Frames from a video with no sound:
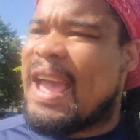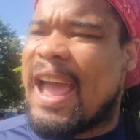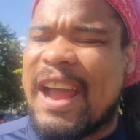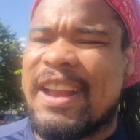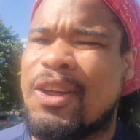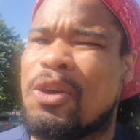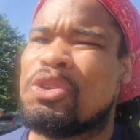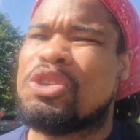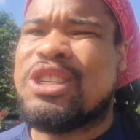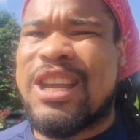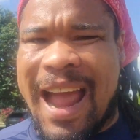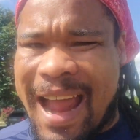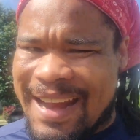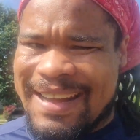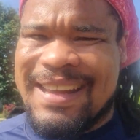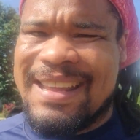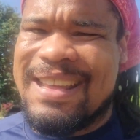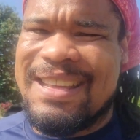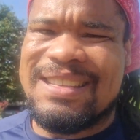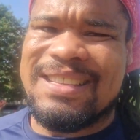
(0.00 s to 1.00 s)
Ain't no
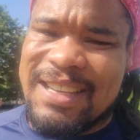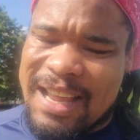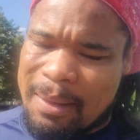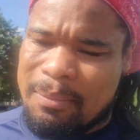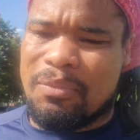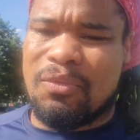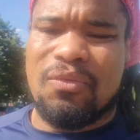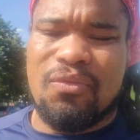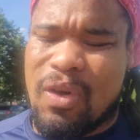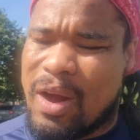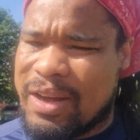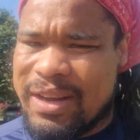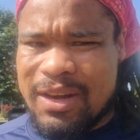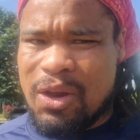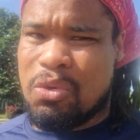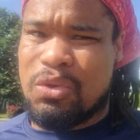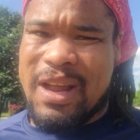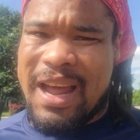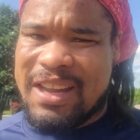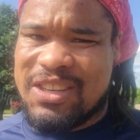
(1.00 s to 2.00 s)
Chinese running
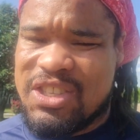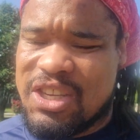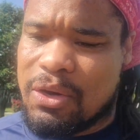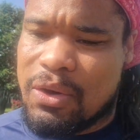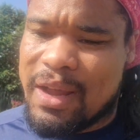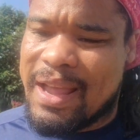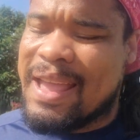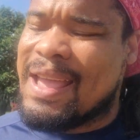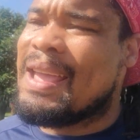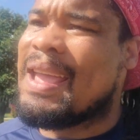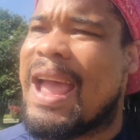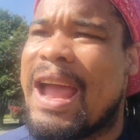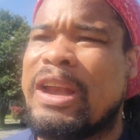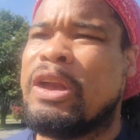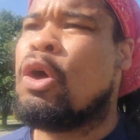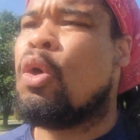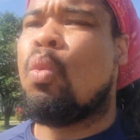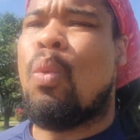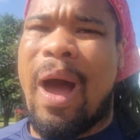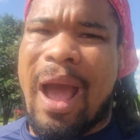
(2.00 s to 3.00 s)
no Nigeria. Ain't
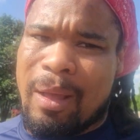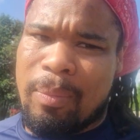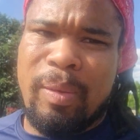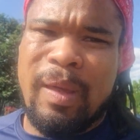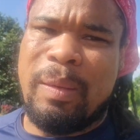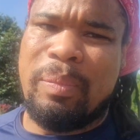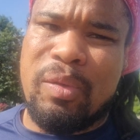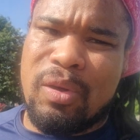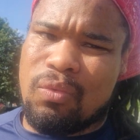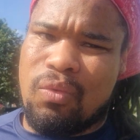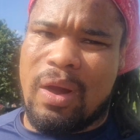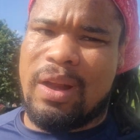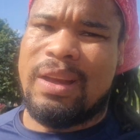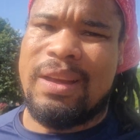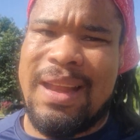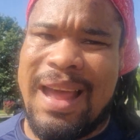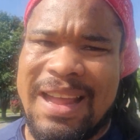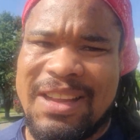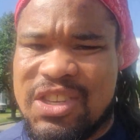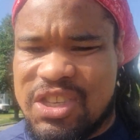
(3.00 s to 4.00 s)
no white people
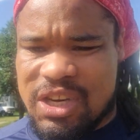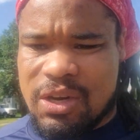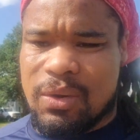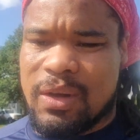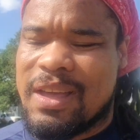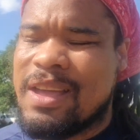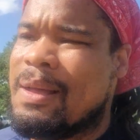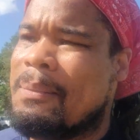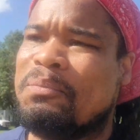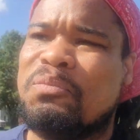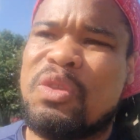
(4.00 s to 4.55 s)
running Nigeria.